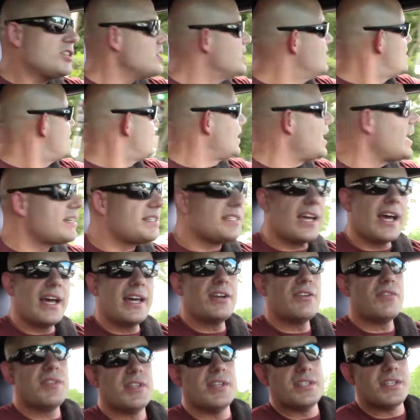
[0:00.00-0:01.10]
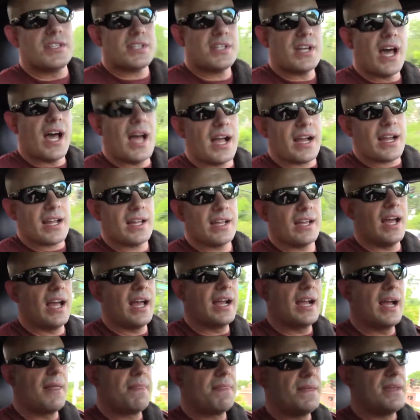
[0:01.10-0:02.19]
is a lot tighter than stock. I
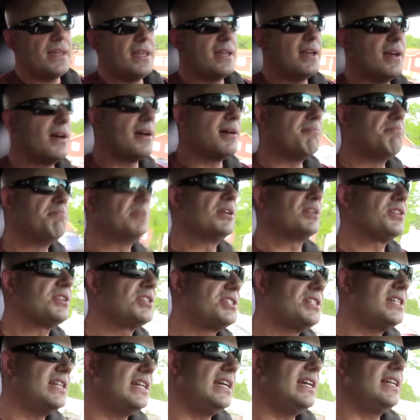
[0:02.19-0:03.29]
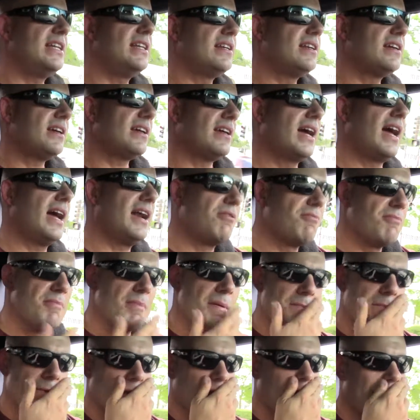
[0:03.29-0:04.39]
got the Bilstein, I don't
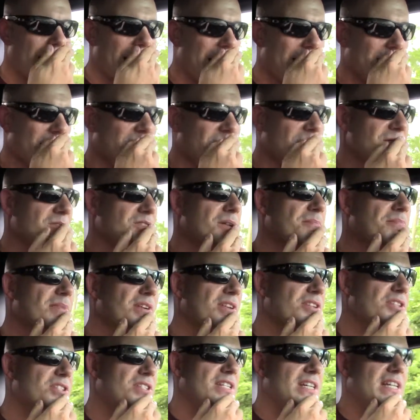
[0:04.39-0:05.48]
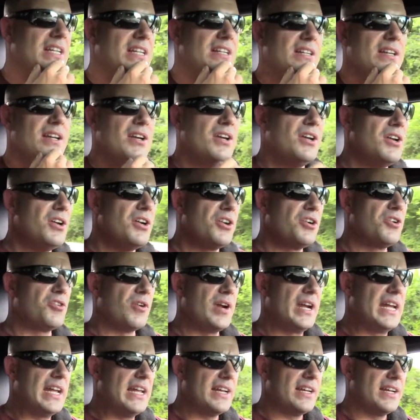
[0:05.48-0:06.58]
remember the combo. There's a Bilstein
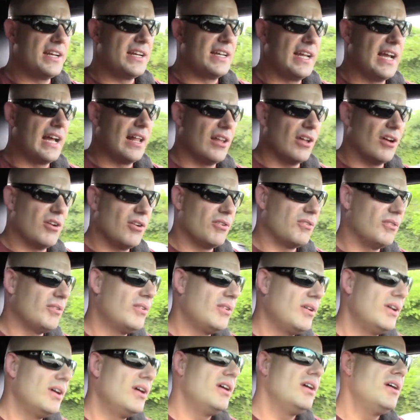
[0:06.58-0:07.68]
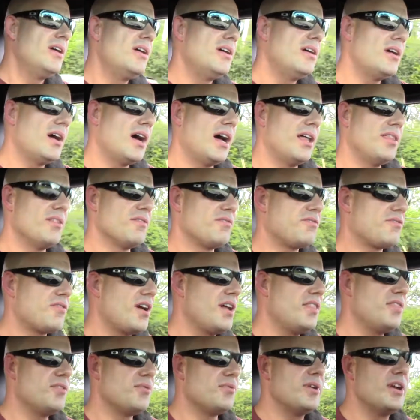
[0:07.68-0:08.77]
green and a yellow on the
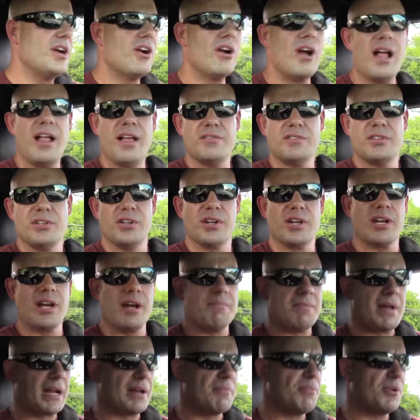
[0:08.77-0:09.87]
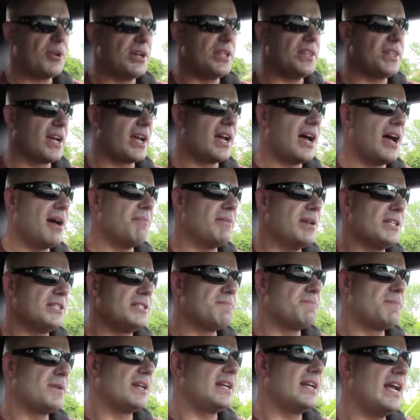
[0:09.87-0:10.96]
front and the rear. I'll have to look it up. I can put it in the comments.
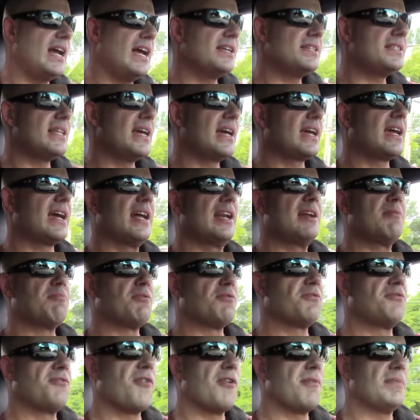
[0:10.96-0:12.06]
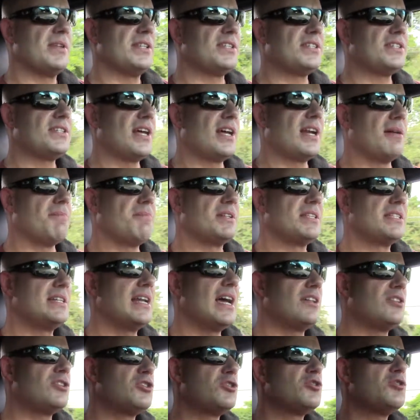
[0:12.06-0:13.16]
But it has that kind of performance setup. It's
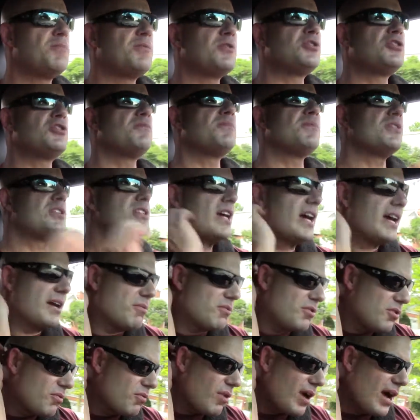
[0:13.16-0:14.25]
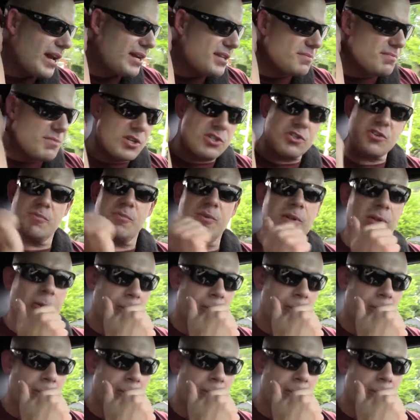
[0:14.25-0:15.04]
not super tight where the ride is miserable,